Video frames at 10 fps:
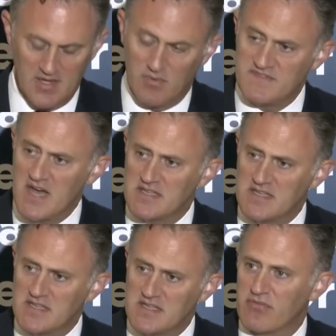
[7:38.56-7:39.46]
We've talked
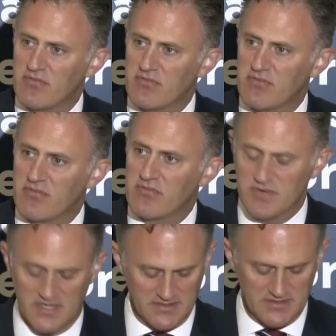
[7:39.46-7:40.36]
about the threat to
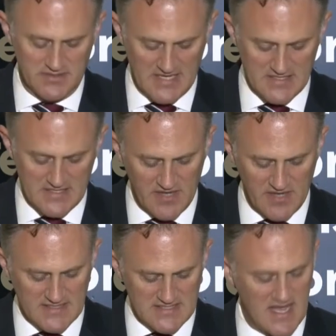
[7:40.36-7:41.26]
Israel and to the
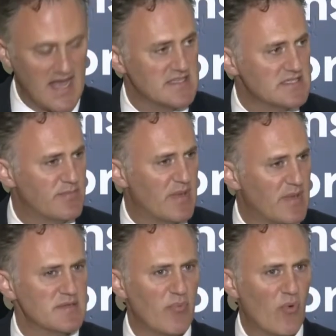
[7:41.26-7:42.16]
United States, but
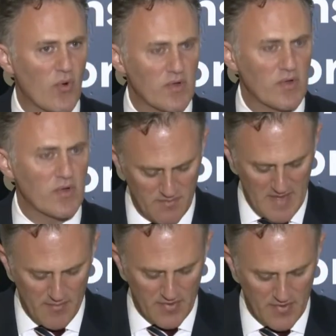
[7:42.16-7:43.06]
it's important to
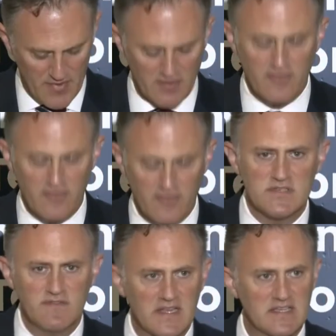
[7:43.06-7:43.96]
remember that the
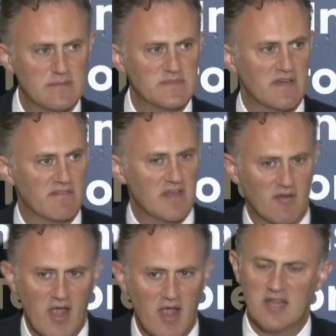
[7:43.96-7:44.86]
first victims of the
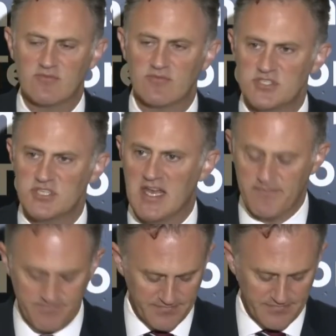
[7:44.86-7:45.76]
Iranian
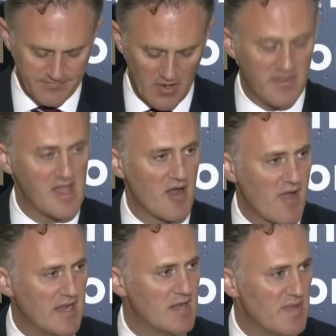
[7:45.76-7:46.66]
regime are the
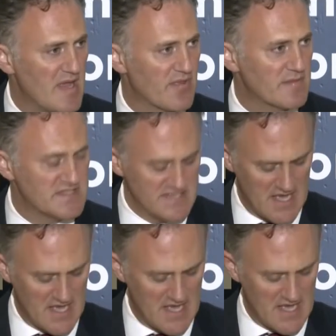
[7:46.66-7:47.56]
Iranian people
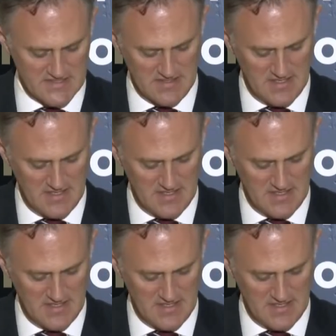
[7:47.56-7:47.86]
themselves.